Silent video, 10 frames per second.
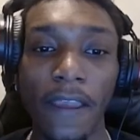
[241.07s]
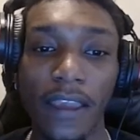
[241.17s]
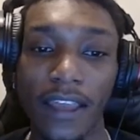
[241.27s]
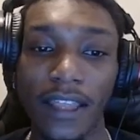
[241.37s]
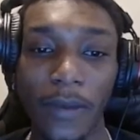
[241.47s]

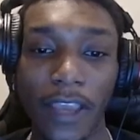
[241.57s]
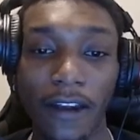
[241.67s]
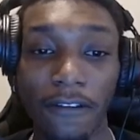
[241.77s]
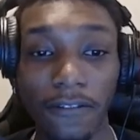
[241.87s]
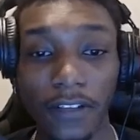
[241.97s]
And then we
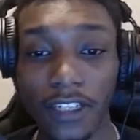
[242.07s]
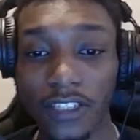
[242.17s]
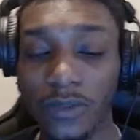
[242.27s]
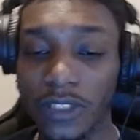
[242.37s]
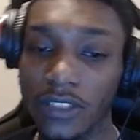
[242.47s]
got a
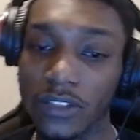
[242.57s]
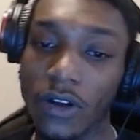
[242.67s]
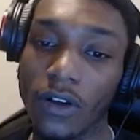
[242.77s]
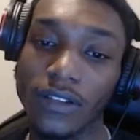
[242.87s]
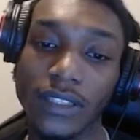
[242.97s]
flush, which is
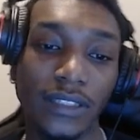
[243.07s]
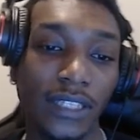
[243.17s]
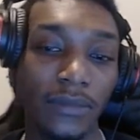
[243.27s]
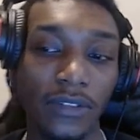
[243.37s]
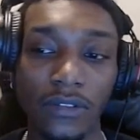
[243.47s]
all the
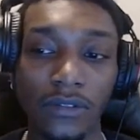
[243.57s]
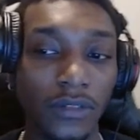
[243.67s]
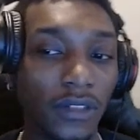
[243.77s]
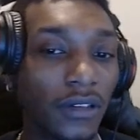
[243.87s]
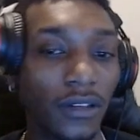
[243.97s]
same
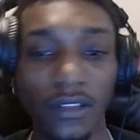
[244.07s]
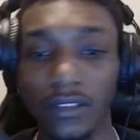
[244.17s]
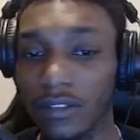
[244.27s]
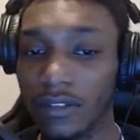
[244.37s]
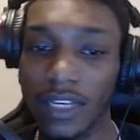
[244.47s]
suit, all
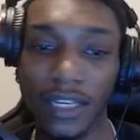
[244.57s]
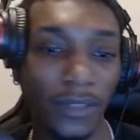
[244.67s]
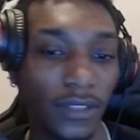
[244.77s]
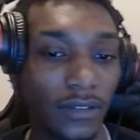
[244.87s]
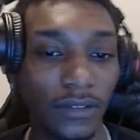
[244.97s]
hearts, all
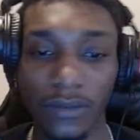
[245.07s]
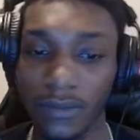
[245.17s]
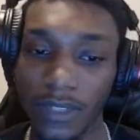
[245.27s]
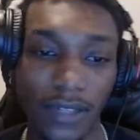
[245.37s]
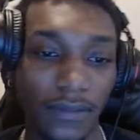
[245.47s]
diamonds,
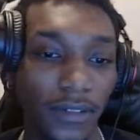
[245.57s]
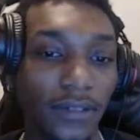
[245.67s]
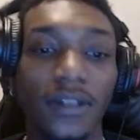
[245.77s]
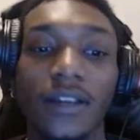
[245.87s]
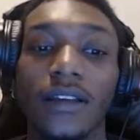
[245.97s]
whatever.
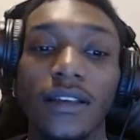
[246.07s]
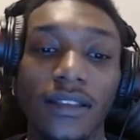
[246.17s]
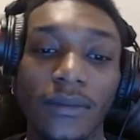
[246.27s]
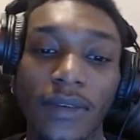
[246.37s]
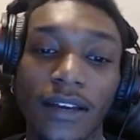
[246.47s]

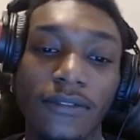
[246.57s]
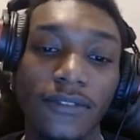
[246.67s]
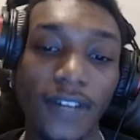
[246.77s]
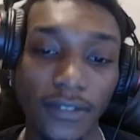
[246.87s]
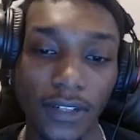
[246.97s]
Then we got
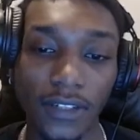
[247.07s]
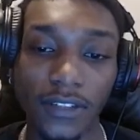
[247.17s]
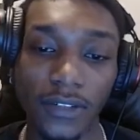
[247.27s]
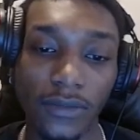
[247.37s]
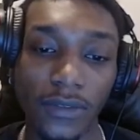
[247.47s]
5
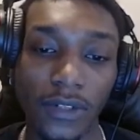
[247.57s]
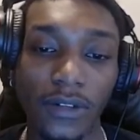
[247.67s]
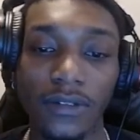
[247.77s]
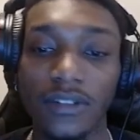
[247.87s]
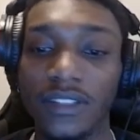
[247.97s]
cards in a
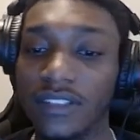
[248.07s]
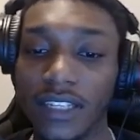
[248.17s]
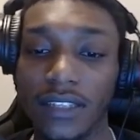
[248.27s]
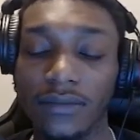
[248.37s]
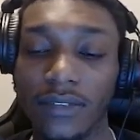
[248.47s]
row,
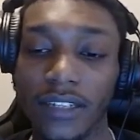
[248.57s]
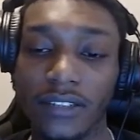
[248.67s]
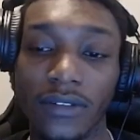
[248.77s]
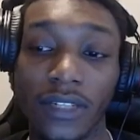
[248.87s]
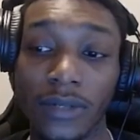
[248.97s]
consecutive ranks,
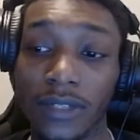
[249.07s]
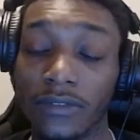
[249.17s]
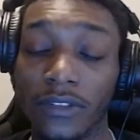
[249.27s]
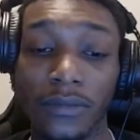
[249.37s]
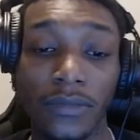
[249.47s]
so anywhere
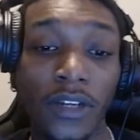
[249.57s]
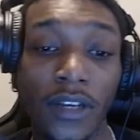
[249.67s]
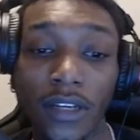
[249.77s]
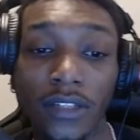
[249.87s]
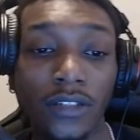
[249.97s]
from
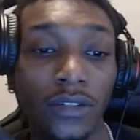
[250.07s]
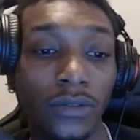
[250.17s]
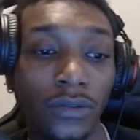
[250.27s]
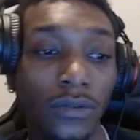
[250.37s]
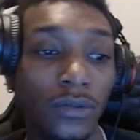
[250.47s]

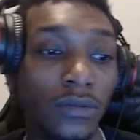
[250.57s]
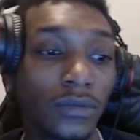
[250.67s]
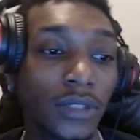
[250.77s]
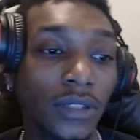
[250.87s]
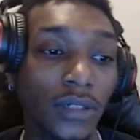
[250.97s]
2
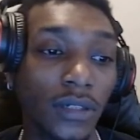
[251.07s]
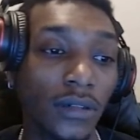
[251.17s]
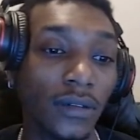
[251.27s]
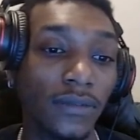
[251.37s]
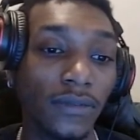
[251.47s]

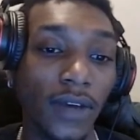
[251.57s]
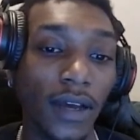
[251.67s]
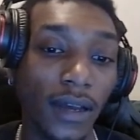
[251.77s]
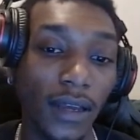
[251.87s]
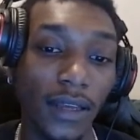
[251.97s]
to
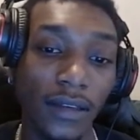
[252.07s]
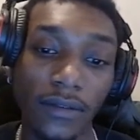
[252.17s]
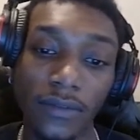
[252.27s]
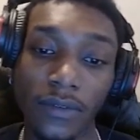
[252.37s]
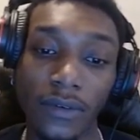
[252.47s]

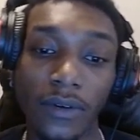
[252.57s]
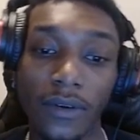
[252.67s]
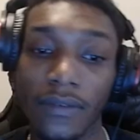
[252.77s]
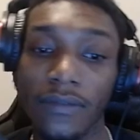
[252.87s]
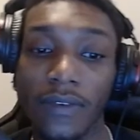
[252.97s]
5 or
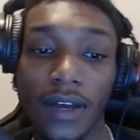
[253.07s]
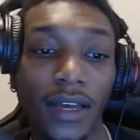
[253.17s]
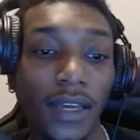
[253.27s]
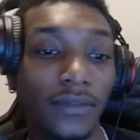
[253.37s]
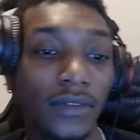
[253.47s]

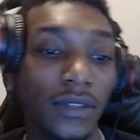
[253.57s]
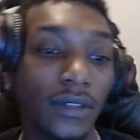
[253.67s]
5 to